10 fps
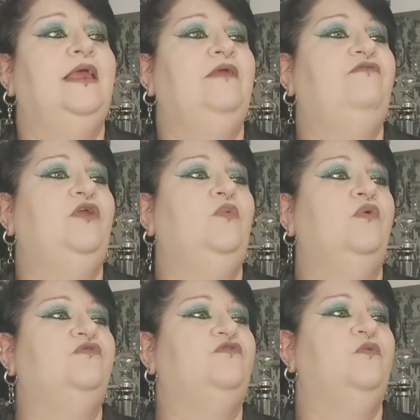If you
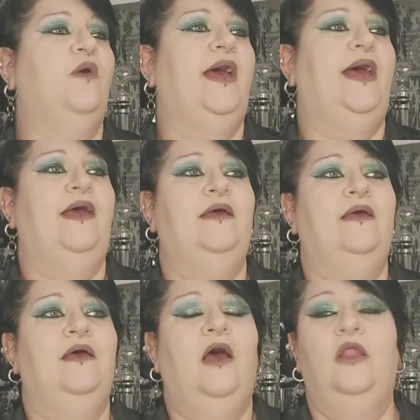want to wear
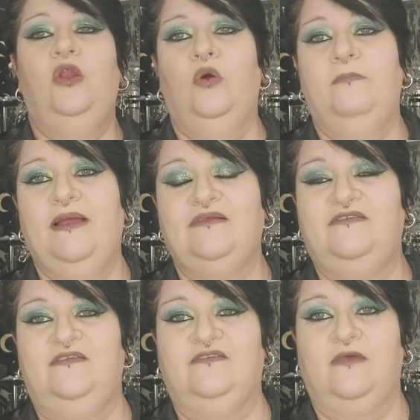a long
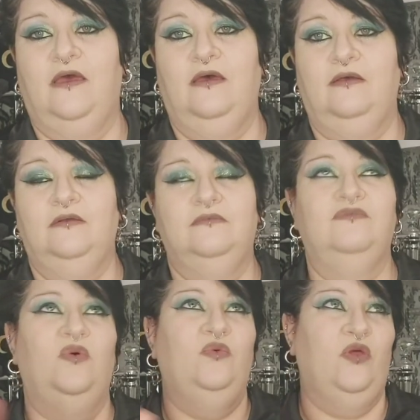maxi skirt,
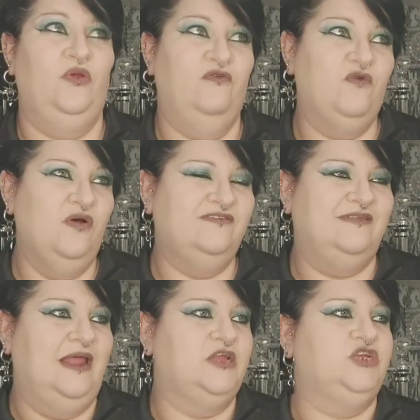although you've got a
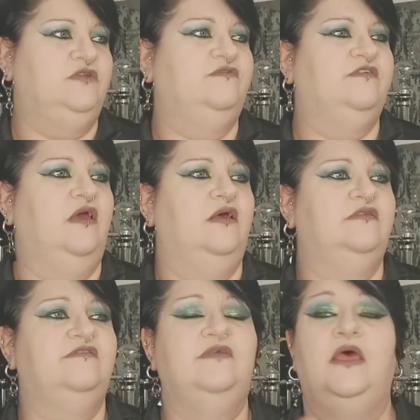selection of
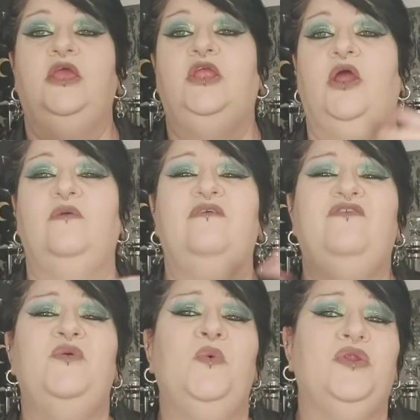skirts,
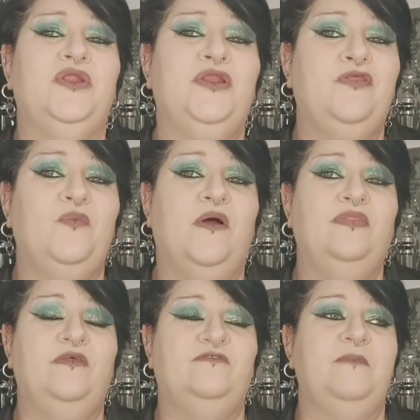if you want another
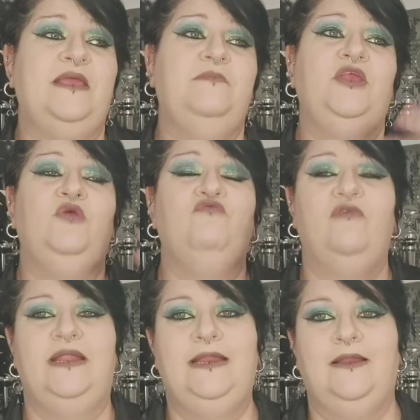one that's maybe you
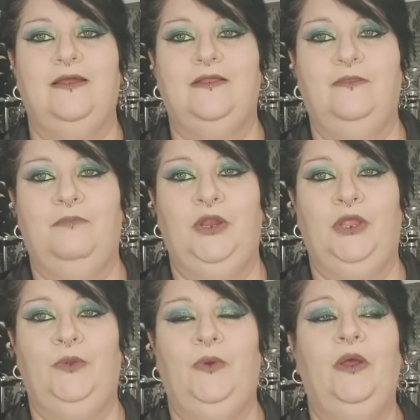really like the
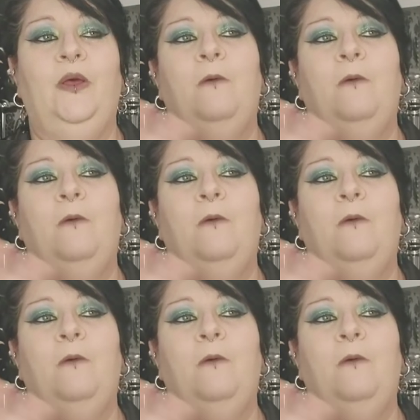blue,